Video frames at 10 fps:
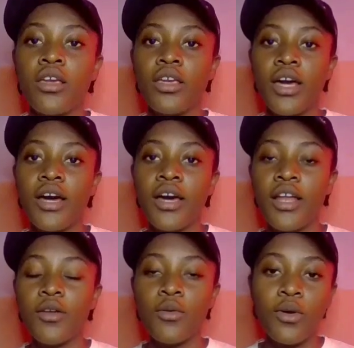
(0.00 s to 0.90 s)
Yeah,
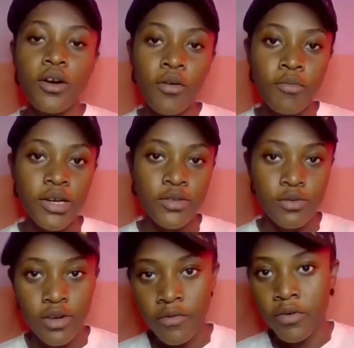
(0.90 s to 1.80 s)
hello, welcome back
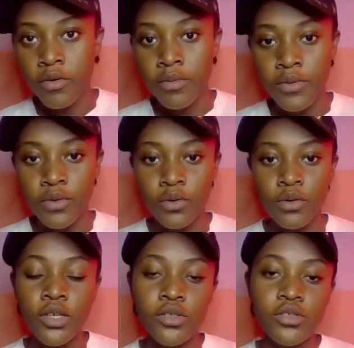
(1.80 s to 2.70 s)
to kafycrypto.
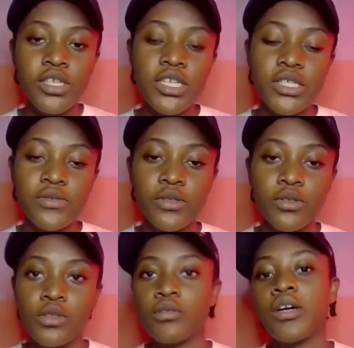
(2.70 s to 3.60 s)
In today's video
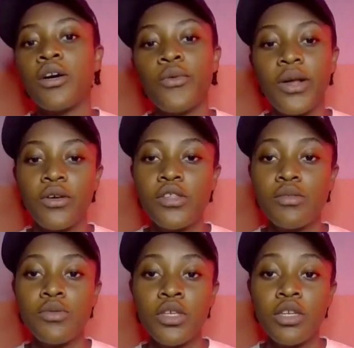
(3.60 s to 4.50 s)
tutorial, we are going to
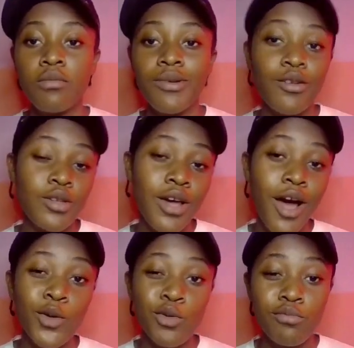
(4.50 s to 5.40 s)
be talking about
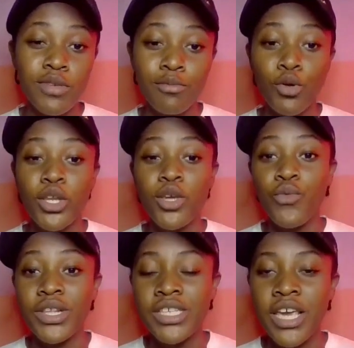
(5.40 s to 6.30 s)
how to make money
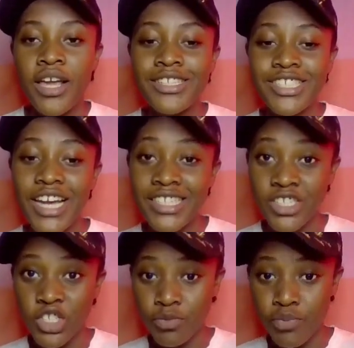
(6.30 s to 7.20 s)
with
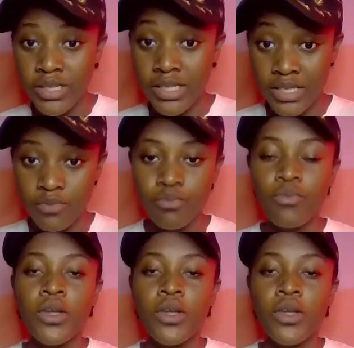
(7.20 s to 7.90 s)
ChatGPT.